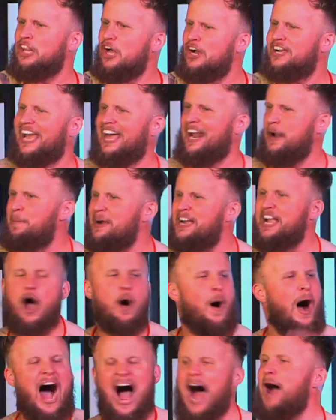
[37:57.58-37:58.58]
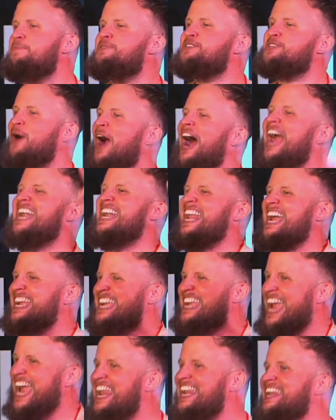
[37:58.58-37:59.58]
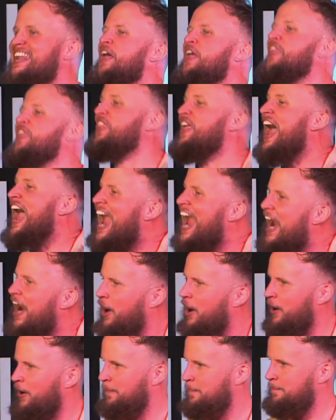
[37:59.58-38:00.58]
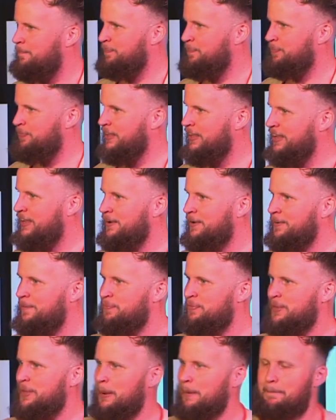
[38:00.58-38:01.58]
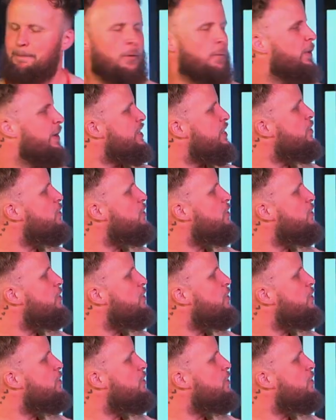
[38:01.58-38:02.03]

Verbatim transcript: look at him and go, I'm trying to get there. But when